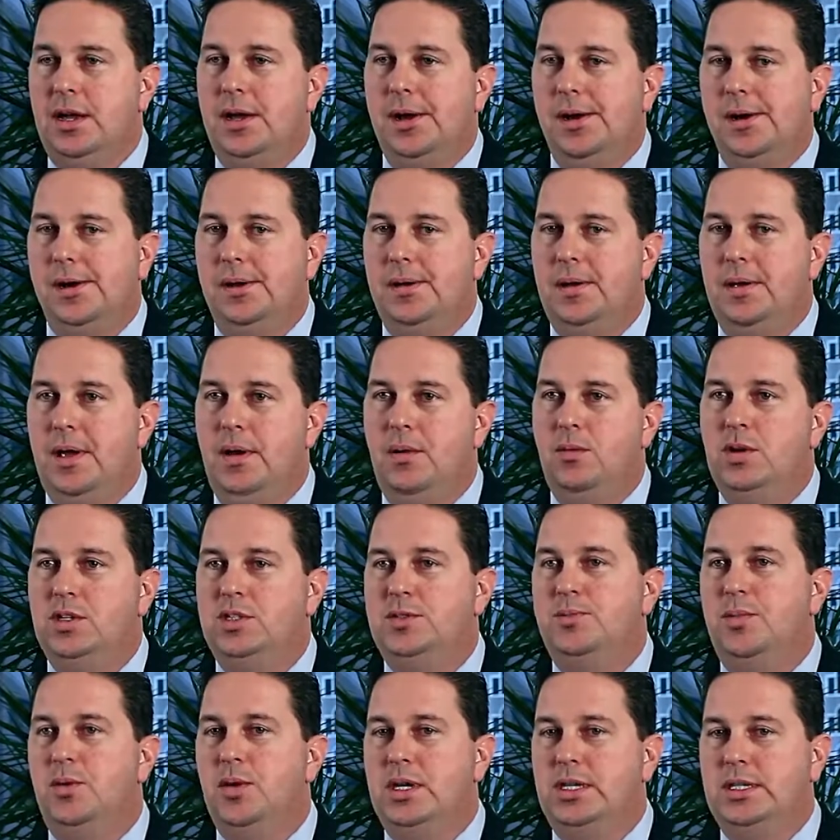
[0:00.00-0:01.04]
at
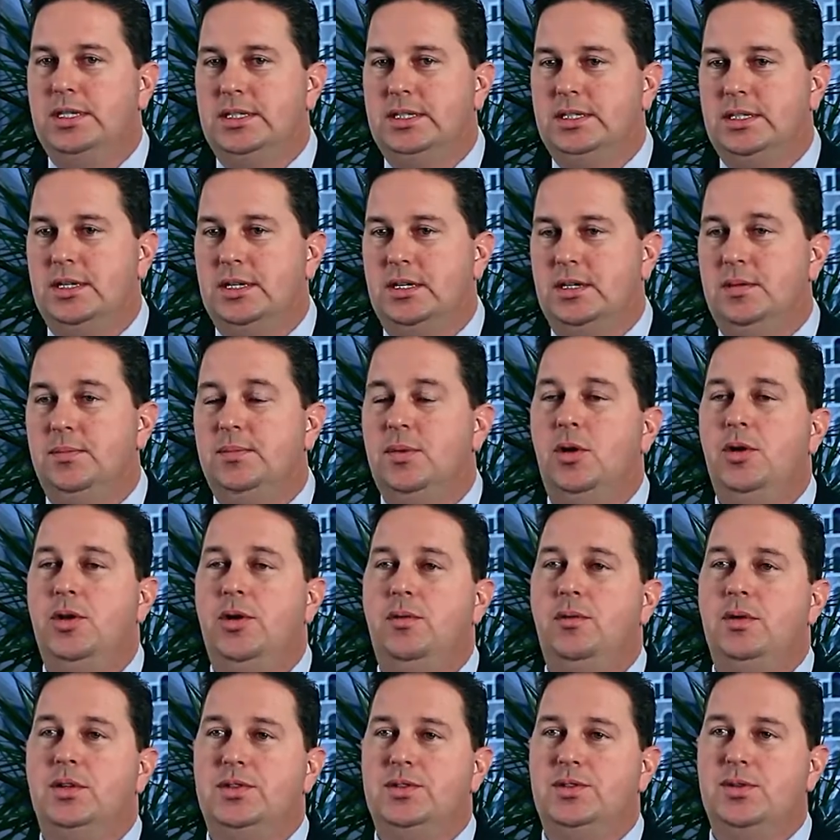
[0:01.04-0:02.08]
which point the
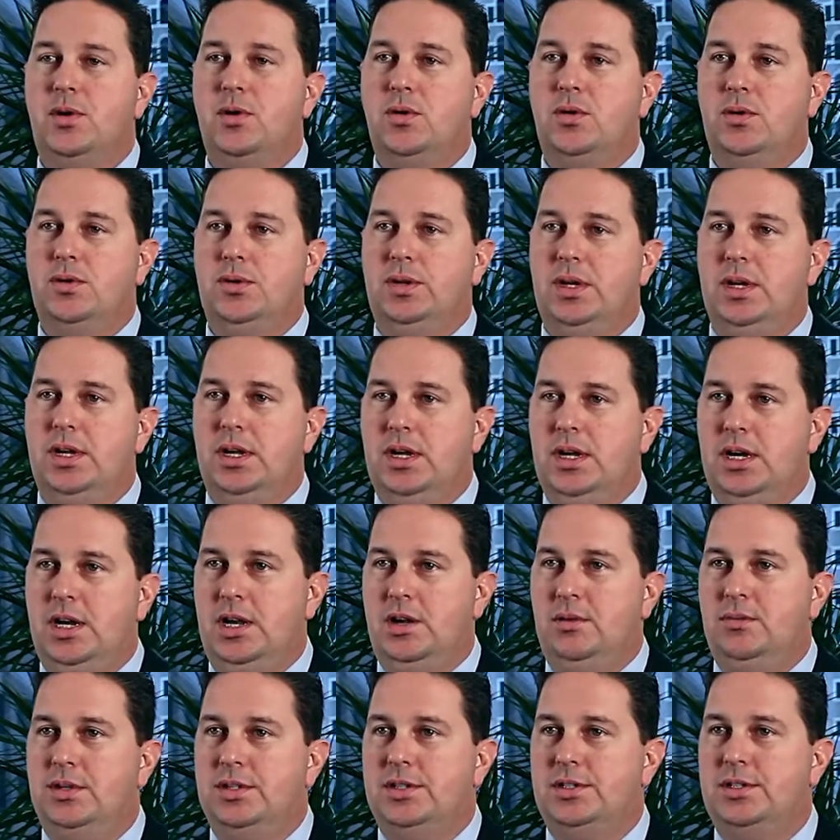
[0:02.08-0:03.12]
building was sold
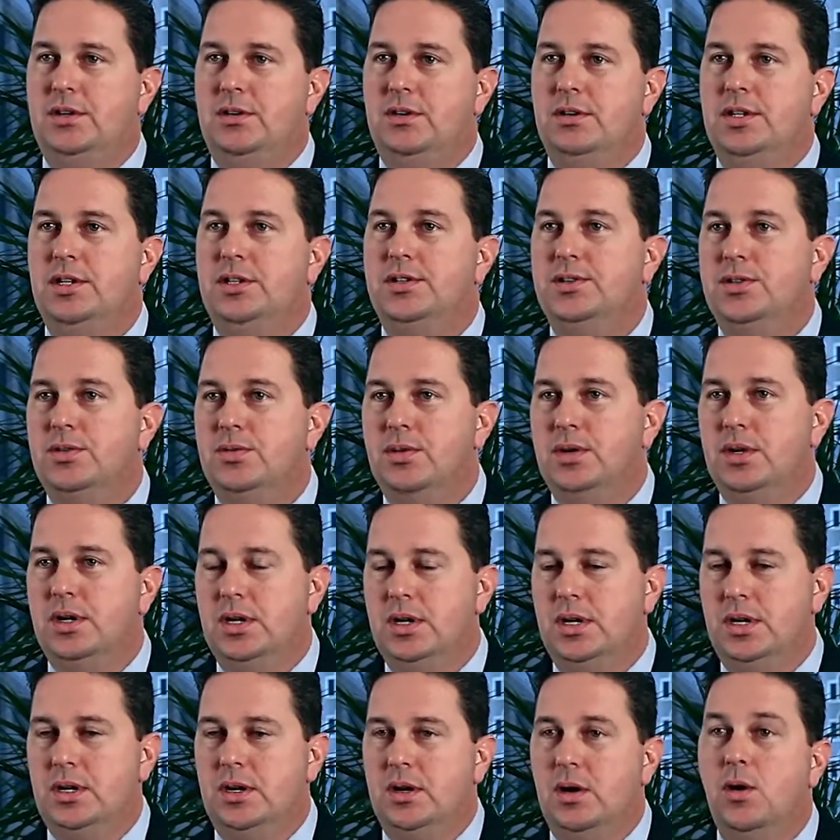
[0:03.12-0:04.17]
and it was turned into
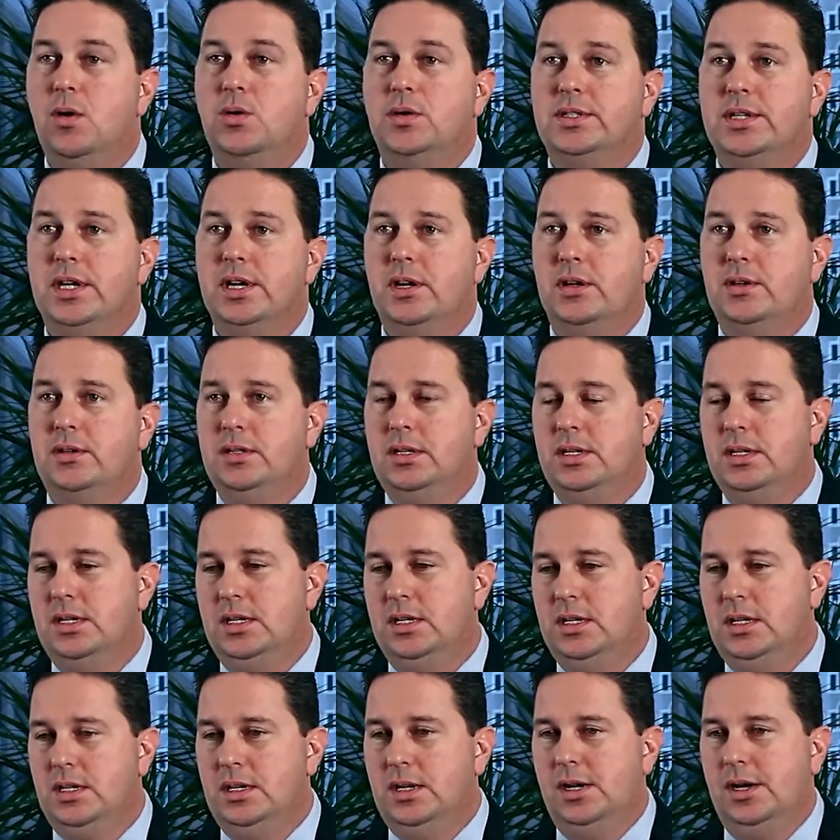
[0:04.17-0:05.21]
a hotel.
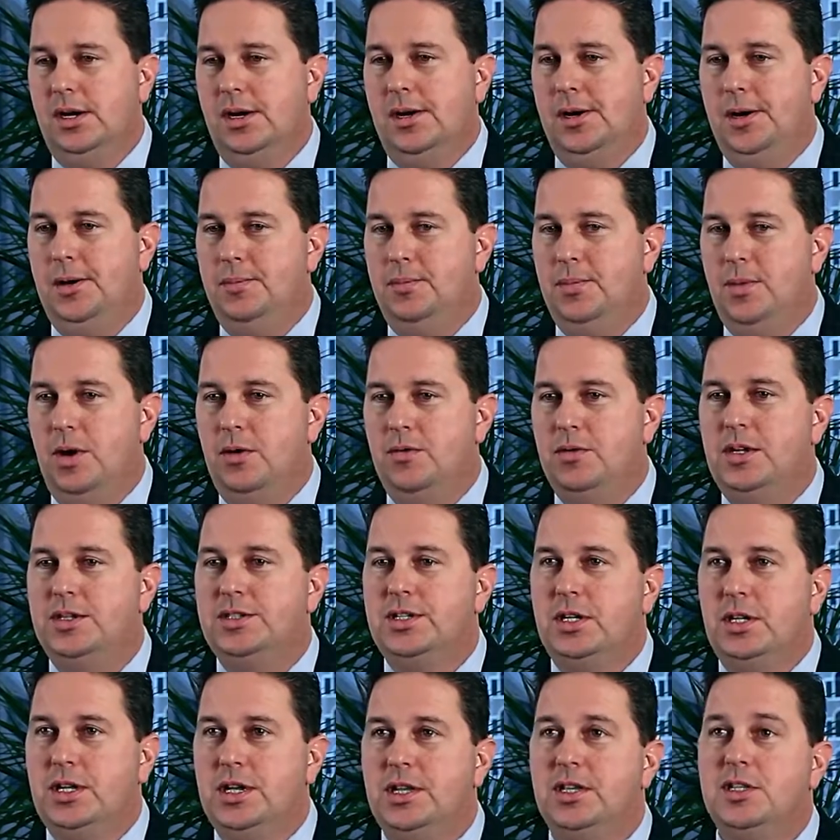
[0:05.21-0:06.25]

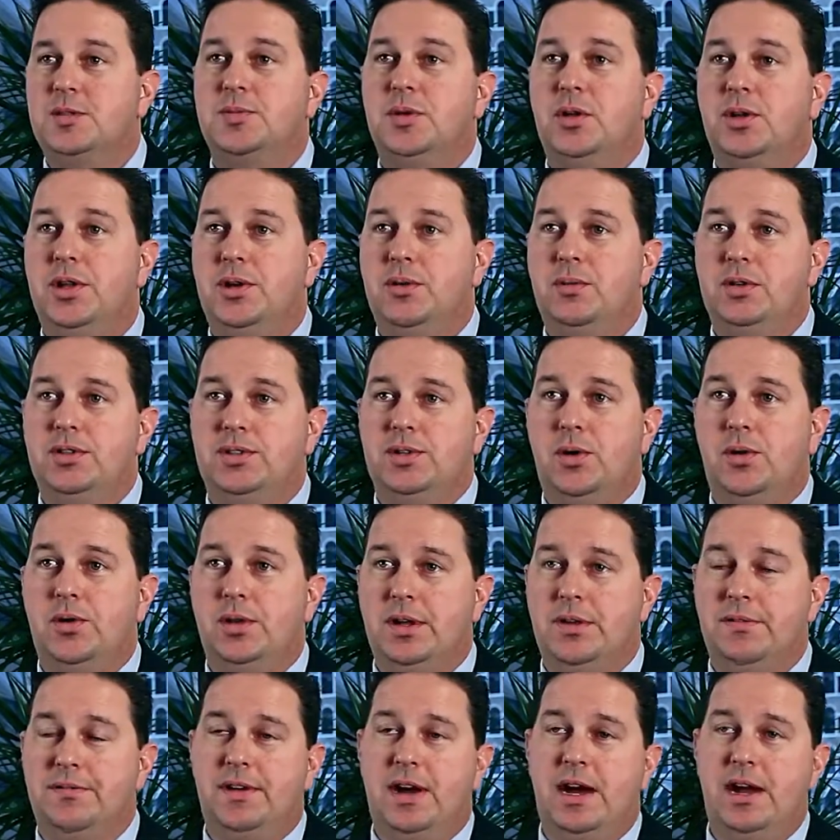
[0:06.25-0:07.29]
Originally this building was
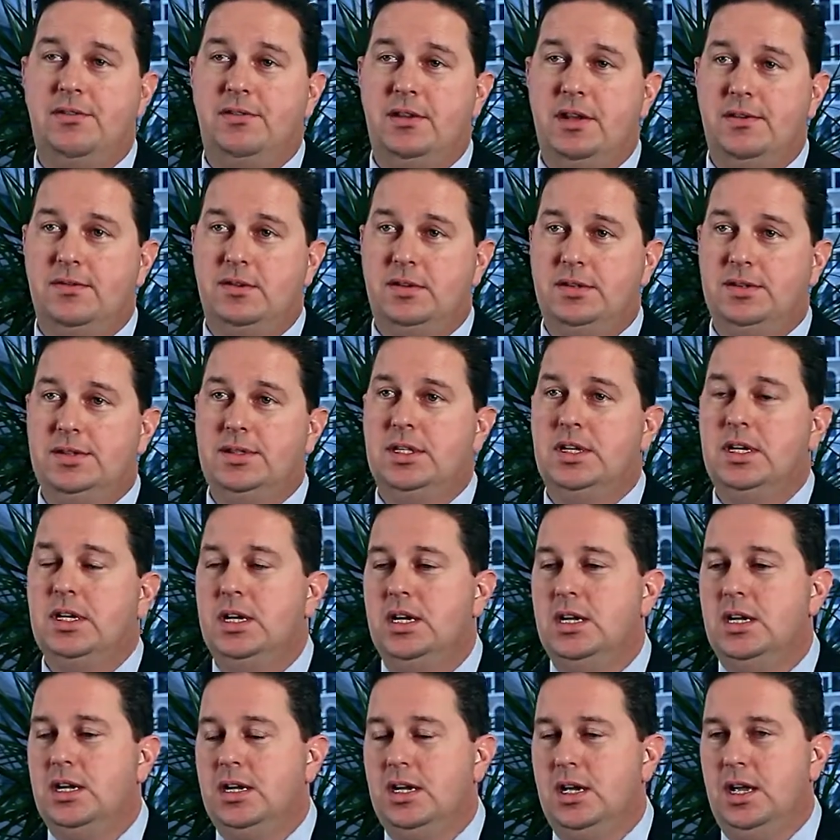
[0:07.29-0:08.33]
only 5 levels,
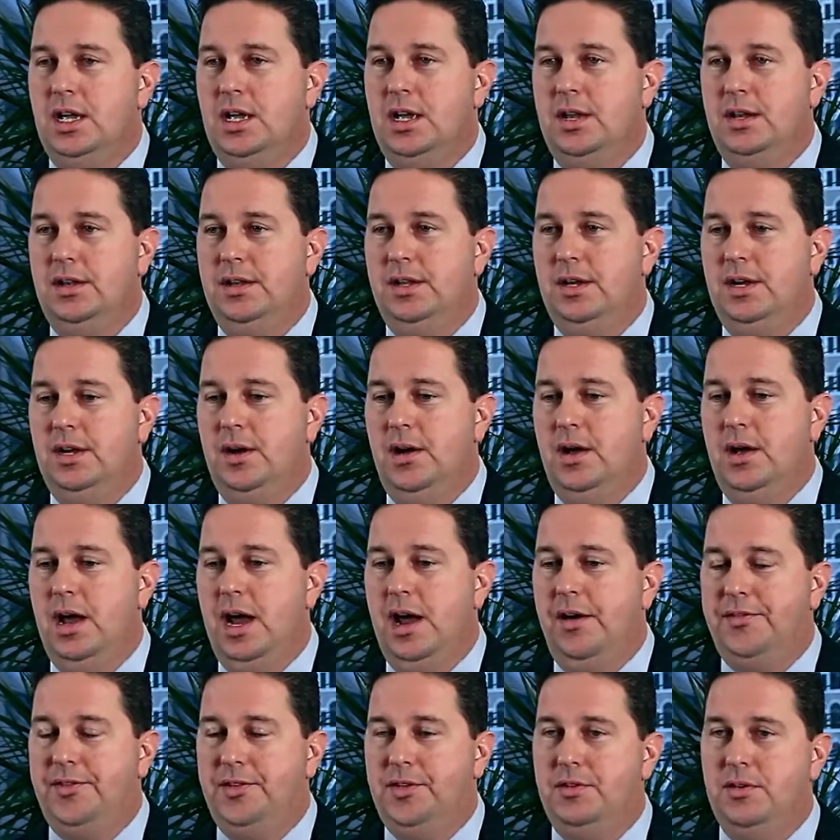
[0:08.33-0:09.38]
and
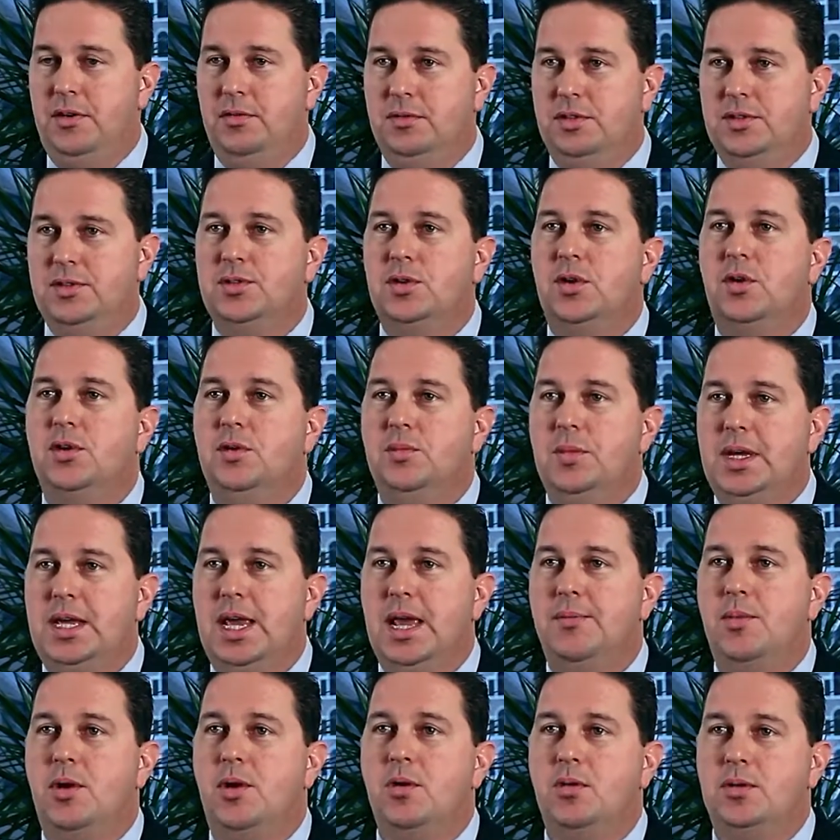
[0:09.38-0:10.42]
after it was sold and
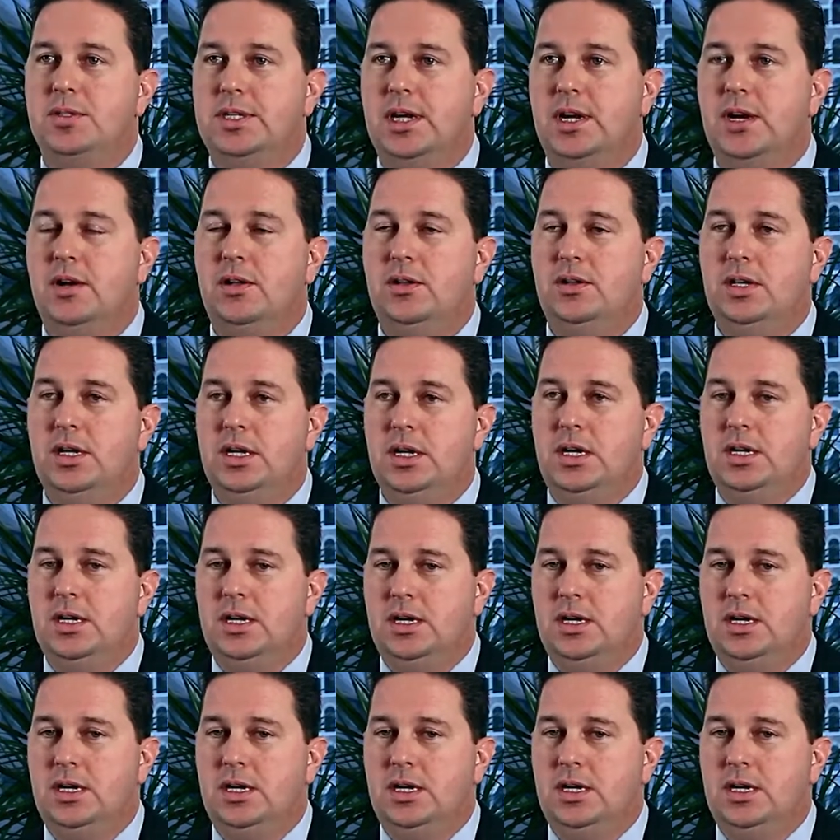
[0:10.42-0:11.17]
became a hotel,